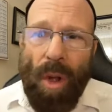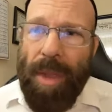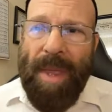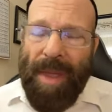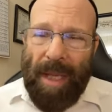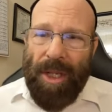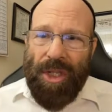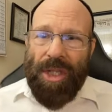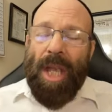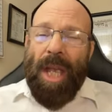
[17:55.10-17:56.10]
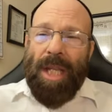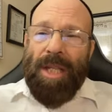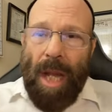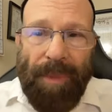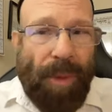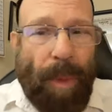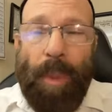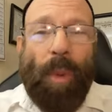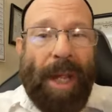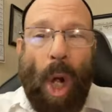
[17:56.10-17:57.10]
mythologies. It's time to rip
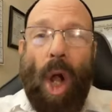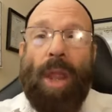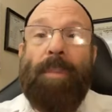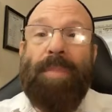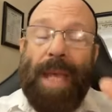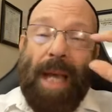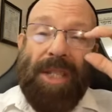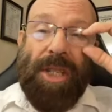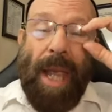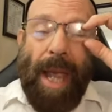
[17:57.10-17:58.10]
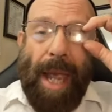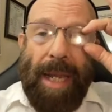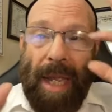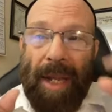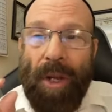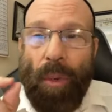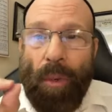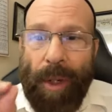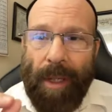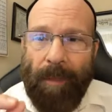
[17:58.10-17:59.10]
away all the BS and get
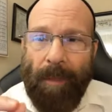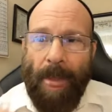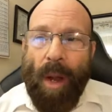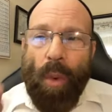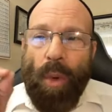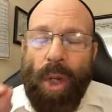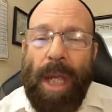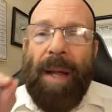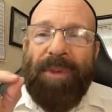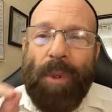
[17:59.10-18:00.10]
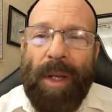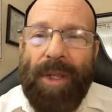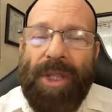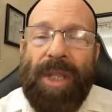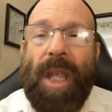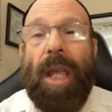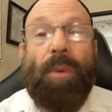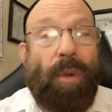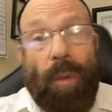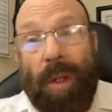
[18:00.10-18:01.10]
real. We have to understand,
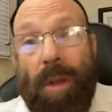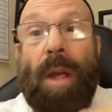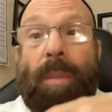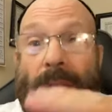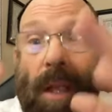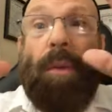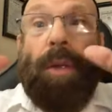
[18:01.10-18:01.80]
and we were talking about going to